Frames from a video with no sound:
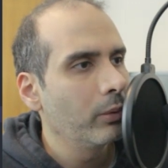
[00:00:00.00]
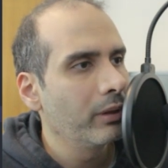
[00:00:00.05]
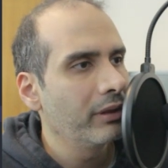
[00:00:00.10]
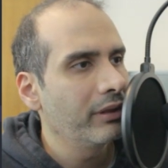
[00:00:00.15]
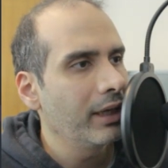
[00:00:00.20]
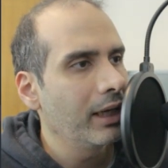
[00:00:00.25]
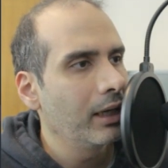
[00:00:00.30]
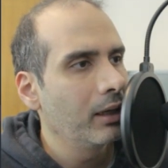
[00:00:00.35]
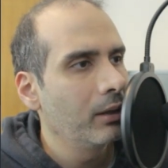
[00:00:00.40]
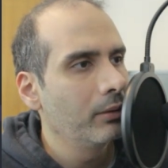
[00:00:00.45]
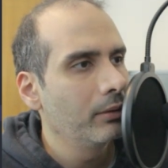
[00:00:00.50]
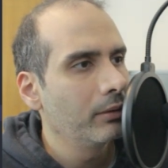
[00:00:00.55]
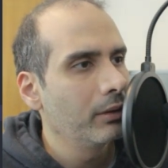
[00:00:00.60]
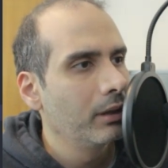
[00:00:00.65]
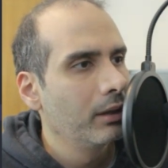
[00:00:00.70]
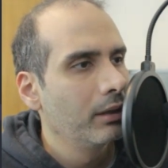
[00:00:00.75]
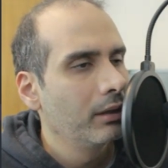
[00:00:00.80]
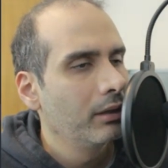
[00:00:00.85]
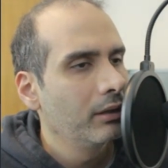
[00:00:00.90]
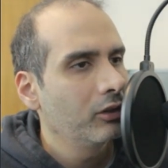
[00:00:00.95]
without
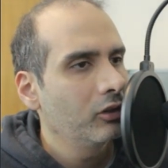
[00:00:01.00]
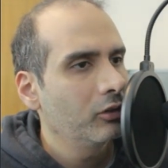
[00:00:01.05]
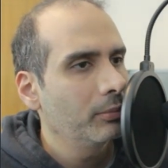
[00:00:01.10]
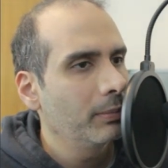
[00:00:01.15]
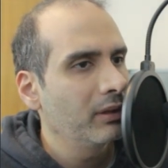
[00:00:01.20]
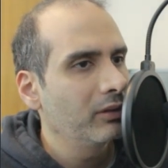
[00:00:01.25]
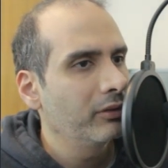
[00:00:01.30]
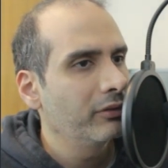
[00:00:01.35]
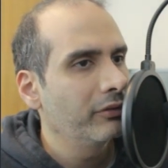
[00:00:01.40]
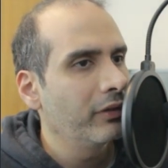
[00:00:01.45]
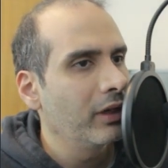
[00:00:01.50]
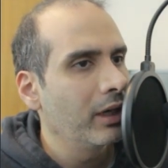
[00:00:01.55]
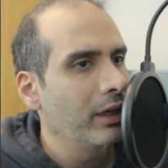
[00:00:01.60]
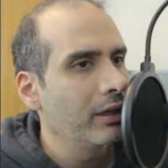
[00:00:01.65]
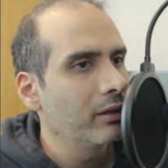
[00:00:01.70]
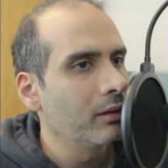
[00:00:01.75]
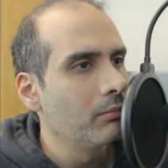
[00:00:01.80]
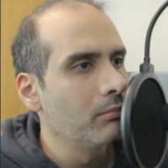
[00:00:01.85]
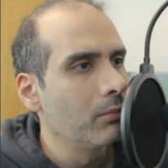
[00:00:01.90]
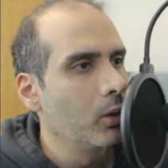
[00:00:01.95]

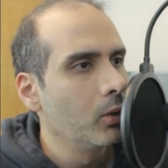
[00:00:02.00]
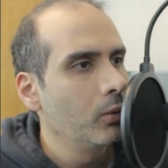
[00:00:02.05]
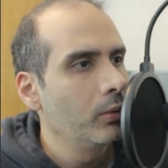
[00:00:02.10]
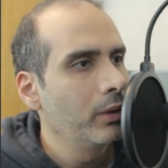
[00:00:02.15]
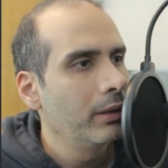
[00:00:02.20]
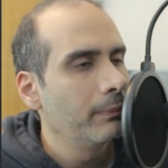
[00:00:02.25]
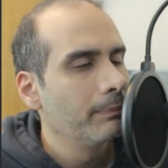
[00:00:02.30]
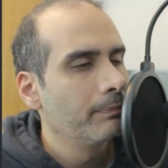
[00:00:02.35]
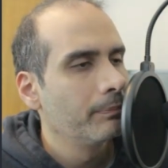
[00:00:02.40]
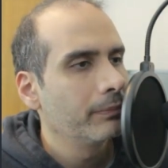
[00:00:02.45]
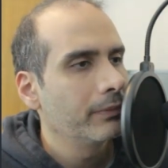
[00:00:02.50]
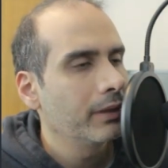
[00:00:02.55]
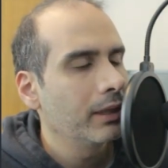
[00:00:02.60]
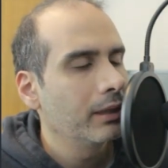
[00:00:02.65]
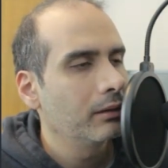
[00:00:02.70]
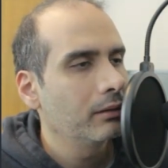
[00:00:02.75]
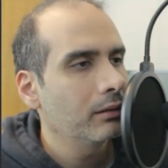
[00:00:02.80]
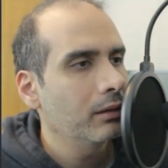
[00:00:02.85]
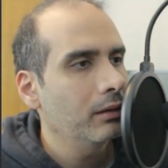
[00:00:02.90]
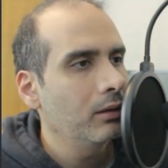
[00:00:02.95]
specifying the mode,
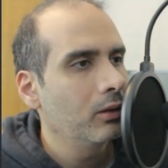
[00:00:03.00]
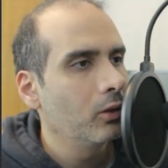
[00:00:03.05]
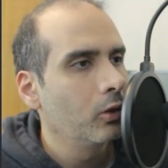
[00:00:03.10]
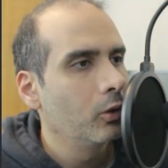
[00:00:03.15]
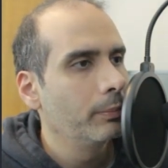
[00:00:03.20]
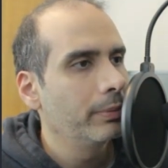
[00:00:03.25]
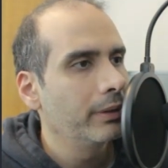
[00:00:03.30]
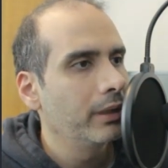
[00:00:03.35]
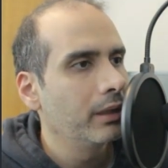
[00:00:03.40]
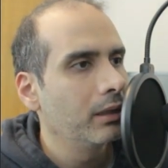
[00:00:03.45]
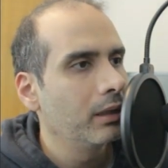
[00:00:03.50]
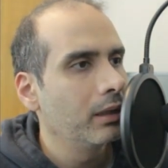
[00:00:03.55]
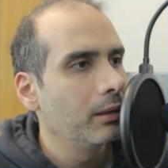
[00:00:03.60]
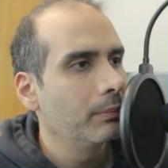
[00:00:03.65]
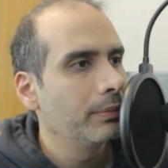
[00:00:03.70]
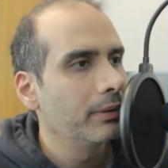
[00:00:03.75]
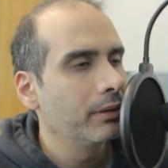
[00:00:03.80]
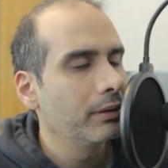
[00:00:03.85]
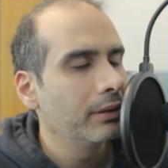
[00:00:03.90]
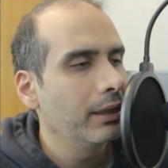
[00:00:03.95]
it's going to open it
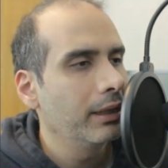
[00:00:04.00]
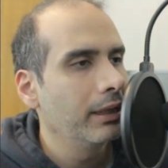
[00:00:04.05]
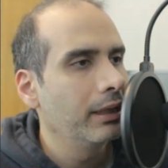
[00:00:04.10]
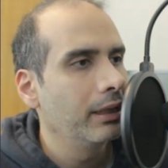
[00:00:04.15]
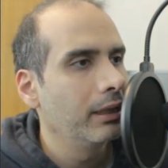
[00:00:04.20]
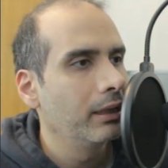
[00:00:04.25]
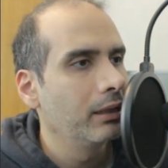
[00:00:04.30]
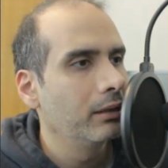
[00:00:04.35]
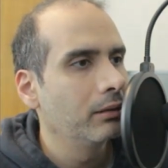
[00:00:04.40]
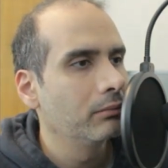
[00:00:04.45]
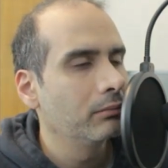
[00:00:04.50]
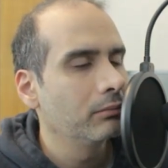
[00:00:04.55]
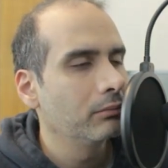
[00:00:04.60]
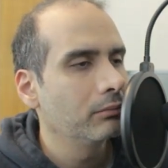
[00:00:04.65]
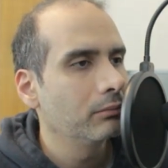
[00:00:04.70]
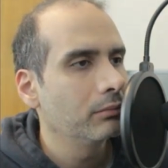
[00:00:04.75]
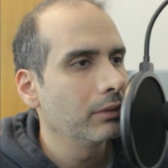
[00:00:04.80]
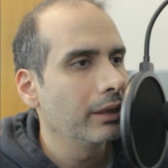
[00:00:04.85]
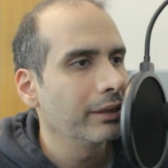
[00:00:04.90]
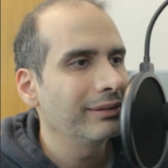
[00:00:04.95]
up in
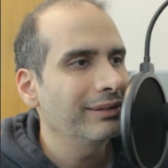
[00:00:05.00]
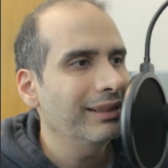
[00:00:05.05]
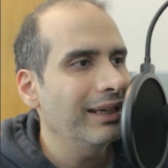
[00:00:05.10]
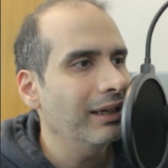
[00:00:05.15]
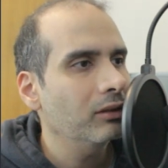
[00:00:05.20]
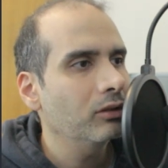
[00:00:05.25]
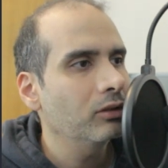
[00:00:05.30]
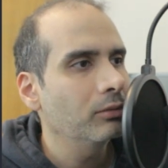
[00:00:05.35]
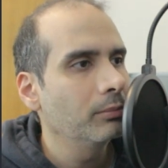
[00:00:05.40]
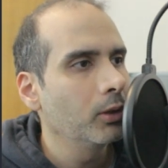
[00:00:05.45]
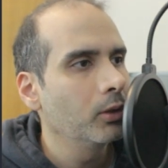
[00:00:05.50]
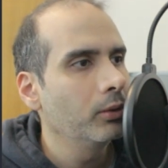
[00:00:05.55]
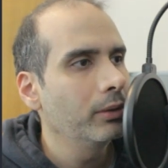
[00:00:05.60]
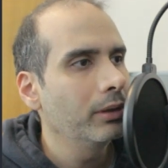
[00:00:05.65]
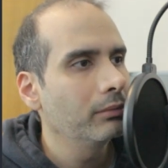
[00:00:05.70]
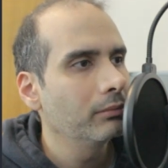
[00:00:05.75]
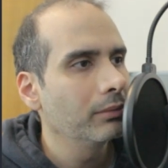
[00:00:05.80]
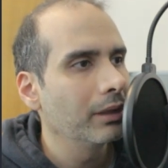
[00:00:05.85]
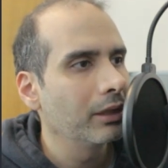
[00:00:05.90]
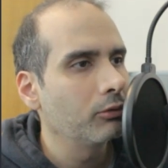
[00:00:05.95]
like text
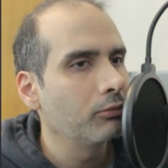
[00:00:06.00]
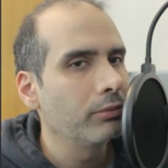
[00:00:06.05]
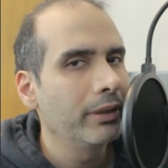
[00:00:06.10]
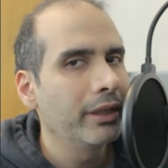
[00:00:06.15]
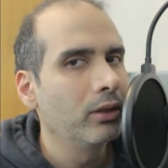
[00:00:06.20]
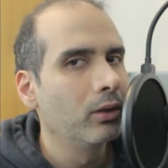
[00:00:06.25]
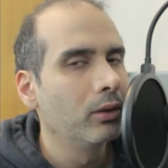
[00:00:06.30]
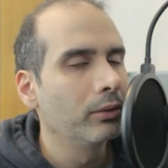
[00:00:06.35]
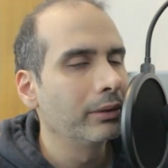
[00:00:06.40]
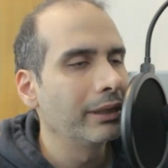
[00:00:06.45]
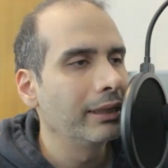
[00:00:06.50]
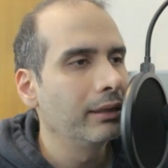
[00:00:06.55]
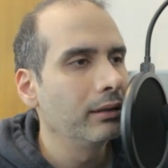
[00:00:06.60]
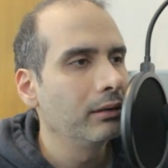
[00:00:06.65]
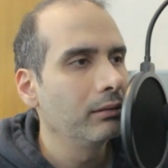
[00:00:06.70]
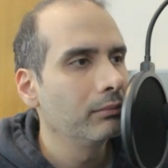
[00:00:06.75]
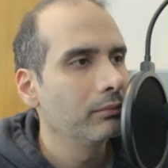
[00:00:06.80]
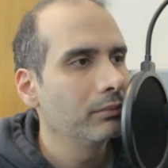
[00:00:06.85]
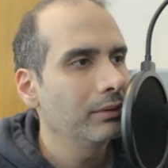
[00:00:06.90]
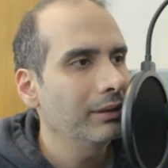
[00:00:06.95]
mode, like read-only
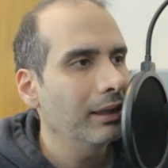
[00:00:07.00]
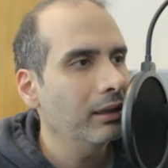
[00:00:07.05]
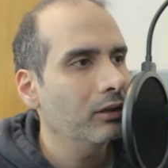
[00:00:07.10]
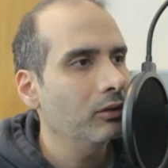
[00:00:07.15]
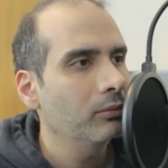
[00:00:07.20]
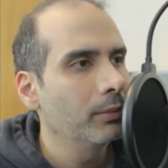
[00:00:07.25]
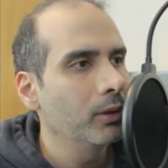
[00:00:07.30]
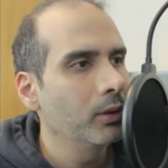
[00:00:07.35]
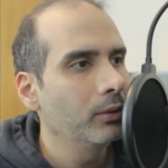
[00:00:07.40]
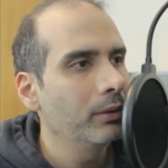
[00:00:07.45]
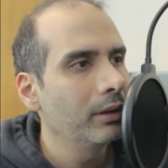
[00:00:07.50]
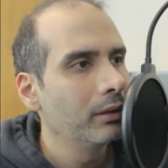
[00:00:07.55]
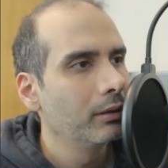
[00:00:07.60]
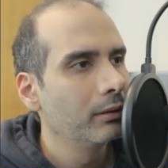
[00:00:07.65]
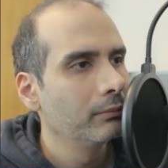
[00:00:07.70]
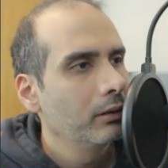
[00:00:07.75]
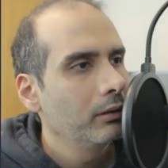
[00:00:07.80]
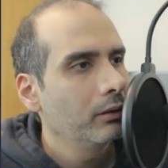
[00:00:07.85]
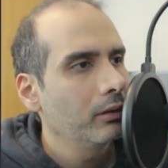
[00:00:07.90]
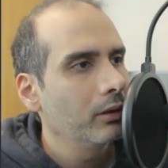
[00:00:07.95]
text mode.
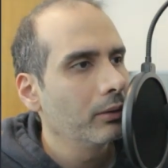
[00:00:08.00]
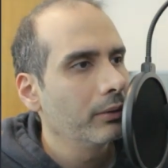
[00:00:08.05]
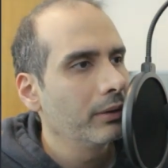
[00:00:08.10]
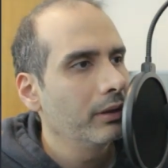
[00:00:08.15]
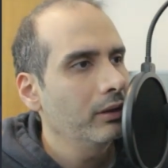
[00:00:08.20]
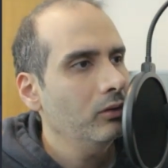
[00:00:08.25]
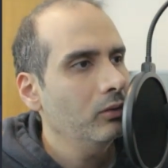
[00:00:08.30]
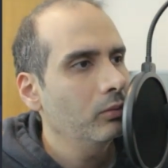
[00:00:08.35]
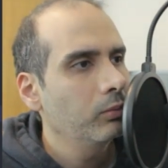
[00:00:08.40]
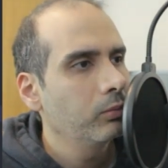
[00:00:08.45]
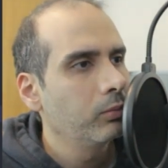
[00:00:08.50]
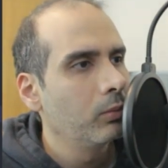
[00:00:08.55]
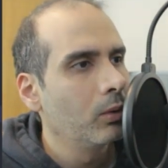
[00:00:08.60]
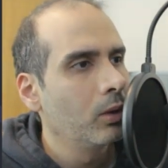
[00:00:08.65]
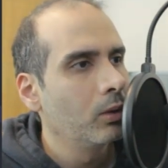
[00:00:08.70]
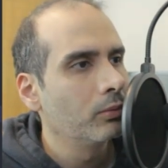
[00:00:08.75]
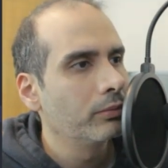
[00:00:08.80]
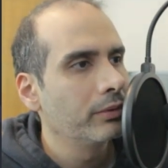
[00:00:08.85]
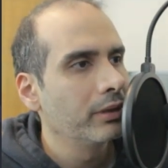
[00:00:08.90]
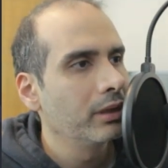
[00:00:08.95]
So this
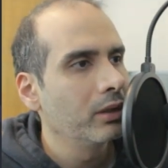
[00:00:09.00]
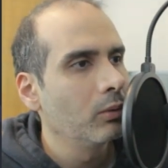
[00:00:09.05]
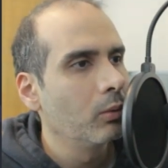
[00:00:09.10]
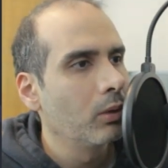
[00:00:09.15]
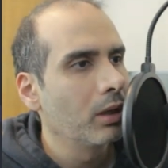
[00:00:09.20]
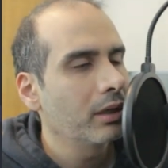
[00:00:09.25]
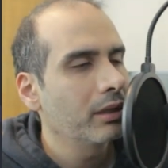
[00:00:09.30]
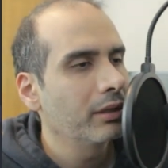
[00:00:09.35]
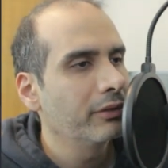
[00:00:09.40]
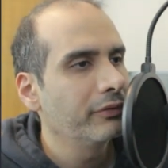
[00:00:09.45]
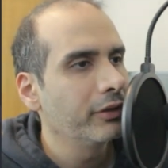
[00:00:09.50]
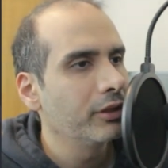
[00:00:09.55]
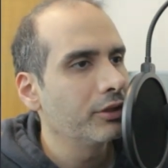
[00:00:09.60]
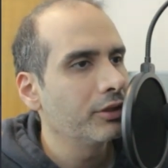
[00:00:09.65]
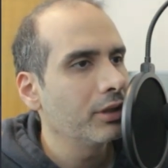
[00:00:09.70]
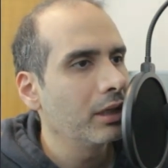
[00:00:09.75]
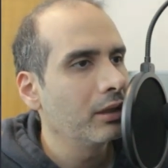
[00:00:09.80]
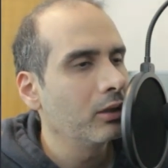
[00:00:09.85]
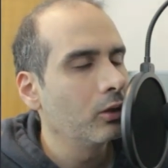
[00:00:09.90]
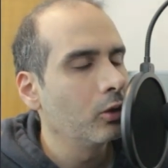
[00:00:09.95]
won't really work if you're
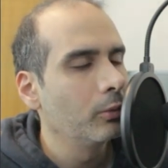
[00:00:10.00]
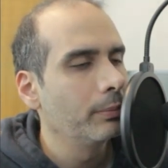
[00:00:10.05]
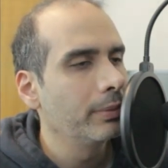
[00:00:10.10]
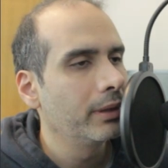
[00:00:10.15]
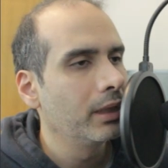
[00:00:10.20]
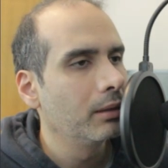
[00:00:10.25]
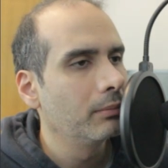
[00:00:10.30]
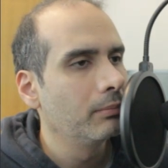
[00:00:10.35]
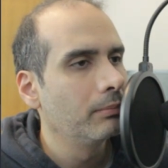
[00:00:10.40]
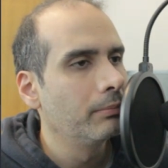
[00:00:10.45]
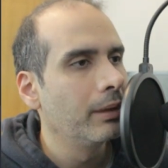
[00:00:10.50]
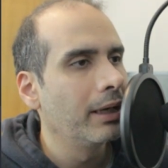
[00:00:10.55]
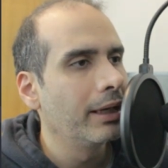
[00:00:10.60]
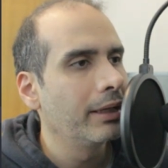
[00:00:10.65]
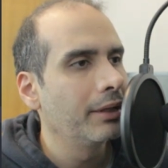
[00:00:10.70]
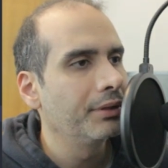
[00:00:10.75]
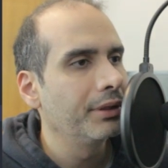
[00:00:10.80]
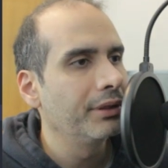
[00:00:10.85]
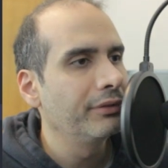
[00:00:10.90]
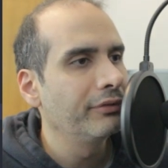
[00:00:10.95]
trying to open up
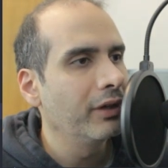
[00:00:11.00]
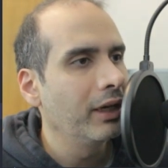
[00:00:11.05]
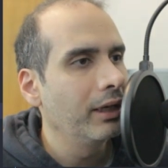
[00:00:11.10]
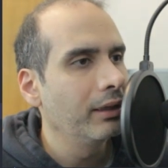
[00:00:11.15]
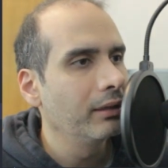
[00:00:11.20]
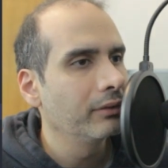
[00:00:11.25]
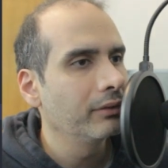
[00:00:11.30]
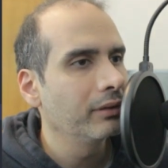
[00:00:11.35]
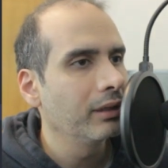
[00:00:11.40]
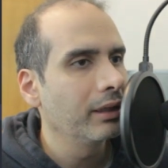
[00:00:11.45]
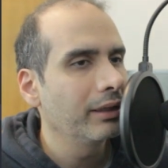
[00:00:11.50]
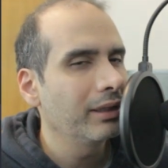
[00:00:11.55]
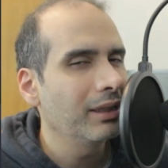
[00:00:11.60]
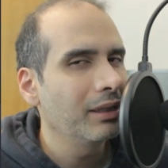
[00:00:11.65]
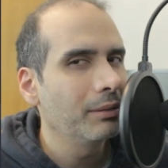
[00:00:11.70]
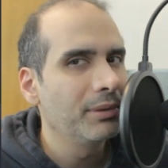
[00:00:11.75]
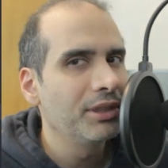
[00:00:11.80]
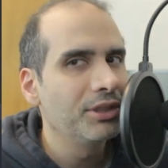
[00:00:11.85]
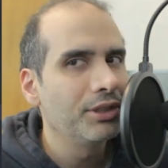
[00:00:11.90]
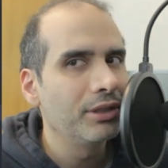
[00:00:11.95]
binary files like
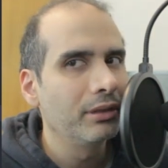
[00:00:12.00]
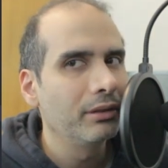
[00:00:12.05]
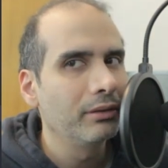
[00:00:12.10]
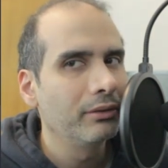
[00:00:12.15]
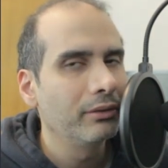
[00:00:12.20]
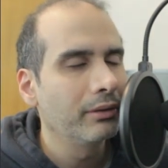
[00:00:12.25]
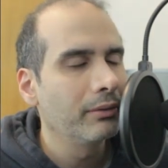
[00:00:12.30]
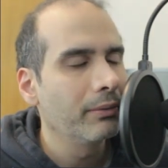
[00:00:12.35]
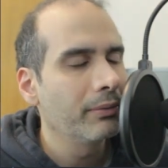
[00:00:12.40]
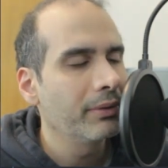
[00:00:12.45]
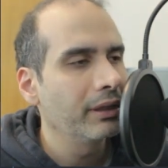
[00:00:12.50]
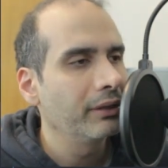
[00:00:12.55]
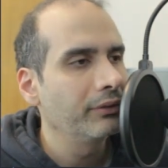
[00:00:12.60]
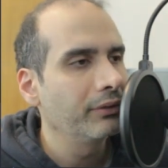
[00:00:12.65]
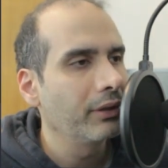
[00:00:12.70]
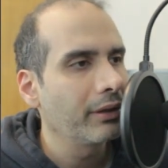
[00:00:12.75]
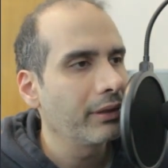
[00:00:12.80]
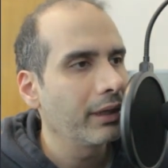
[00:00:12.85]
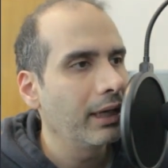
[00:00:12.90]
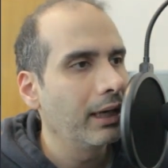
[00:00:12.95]
images and things
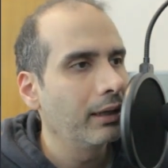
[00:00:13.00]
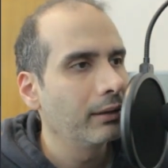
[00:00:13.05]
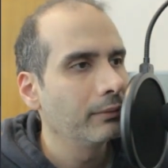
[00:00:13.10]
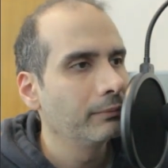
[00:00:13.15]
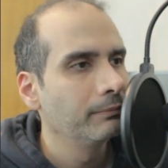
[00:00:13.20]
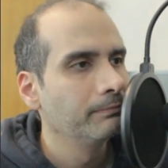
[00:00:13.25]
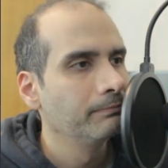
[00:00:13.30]
like that.